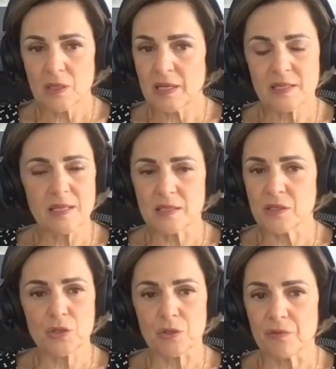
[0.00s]
It
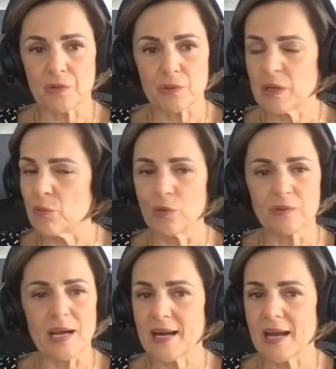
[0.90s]
doesn't serve you. It will
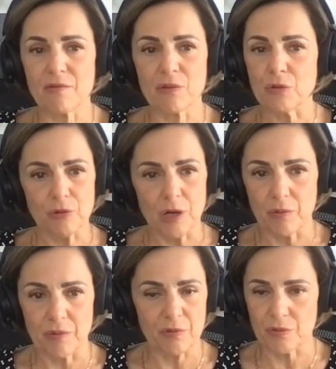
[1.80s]
not have you
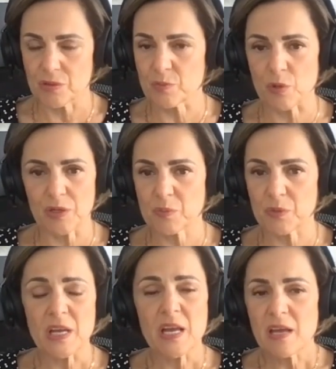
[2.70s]
grow if you're the smartest
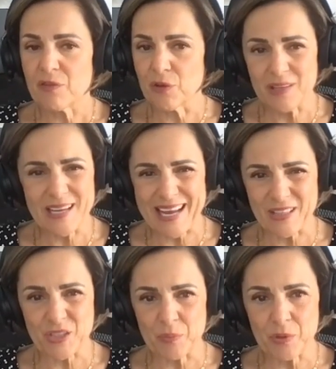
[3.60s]
person. If you're the
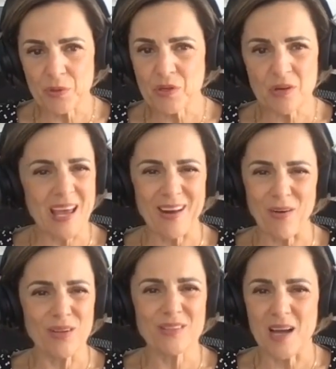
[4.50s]
answer person at
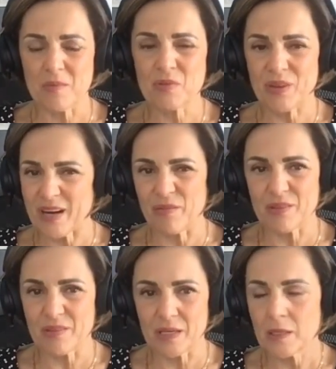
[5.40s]
all times for
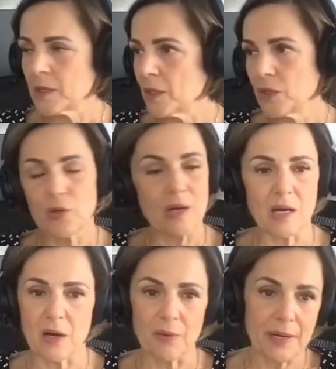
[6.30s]
everything, you're
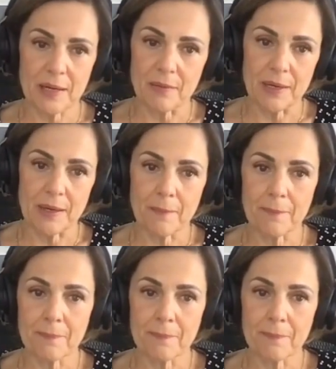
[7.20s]
not going anywhere.